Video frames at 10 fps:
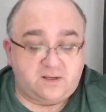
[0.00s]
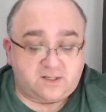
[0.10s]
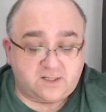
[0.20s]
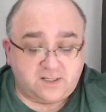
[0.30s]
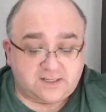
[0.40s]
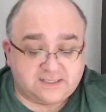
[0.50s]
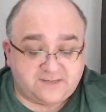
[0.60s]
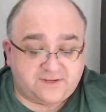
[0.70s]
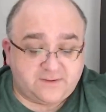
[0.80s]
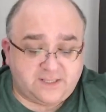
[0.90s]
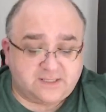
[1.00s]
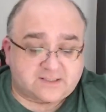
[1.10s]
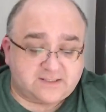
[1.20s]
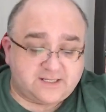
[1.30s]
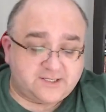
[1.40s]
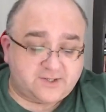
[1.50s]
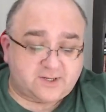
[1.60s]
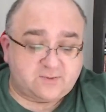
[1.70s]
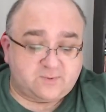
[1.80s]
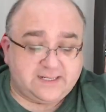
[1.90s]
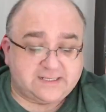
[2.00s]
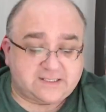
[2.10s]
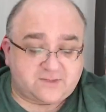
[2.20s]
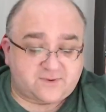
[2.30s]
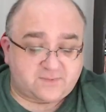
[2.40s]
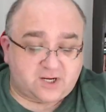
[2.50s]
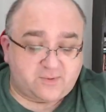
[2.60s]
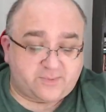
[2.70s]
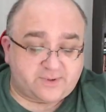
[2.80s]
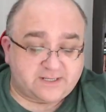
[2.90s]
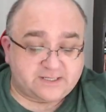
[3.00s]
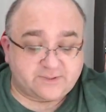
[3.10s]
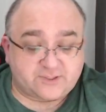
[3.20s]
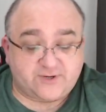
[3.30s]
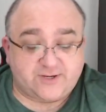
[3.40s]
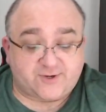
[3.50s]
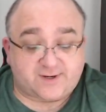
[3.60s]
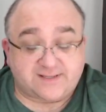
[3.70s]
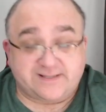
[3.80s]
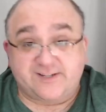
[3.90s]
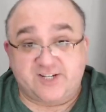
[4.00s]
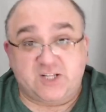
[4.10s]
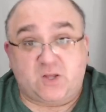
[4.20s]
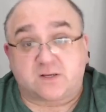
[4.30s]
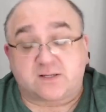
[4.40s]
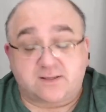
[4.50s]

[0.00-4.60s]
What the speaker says: Girl lasted a few years, then she tried to wean herself from coma bodies with street drugs, and she lost.